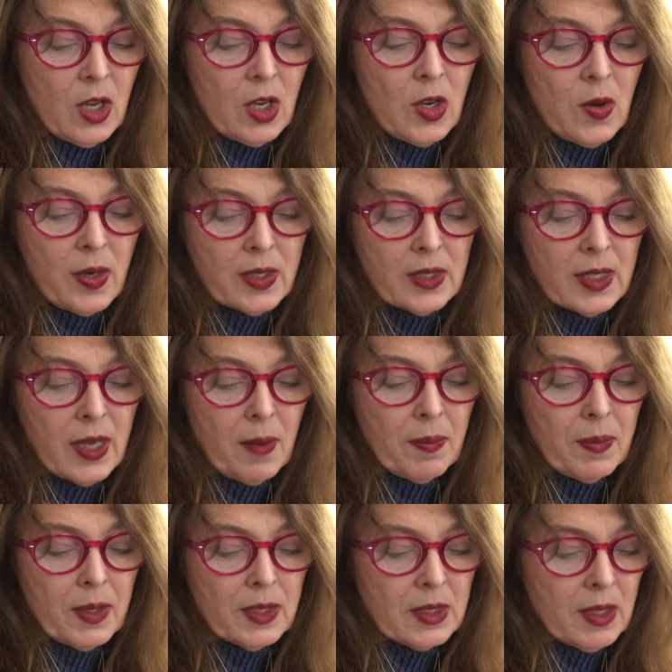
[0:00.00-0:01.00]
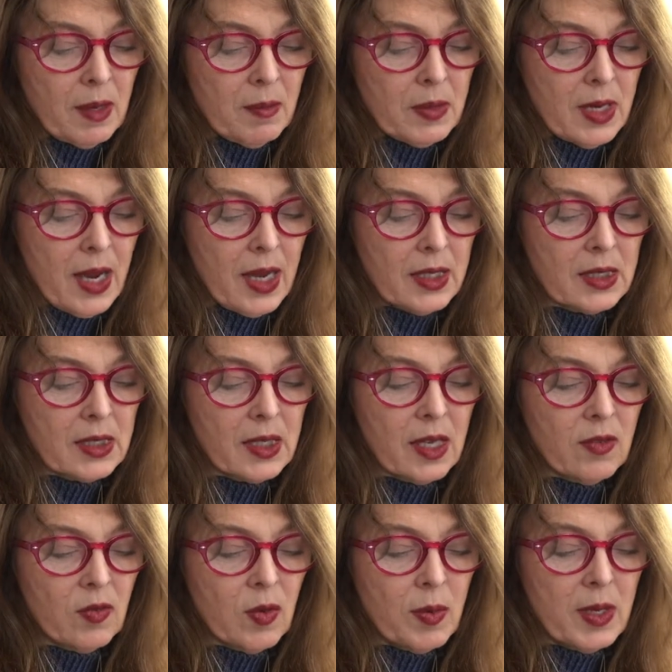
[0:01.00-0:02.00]
You accept that some tasks
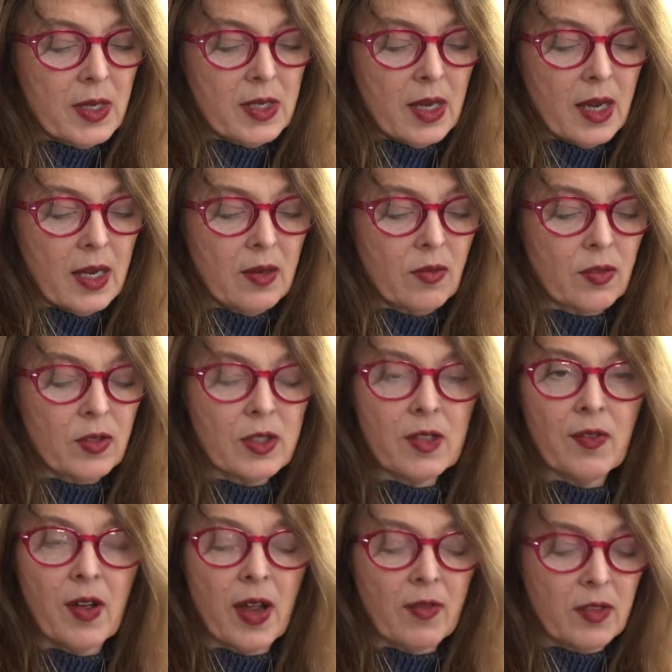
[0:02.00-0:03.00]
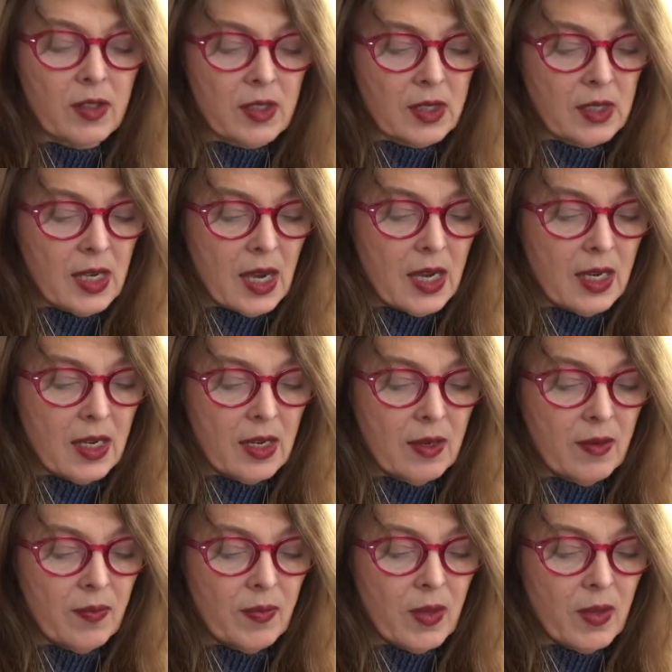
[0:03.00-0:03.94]
have to be done for survival's sake.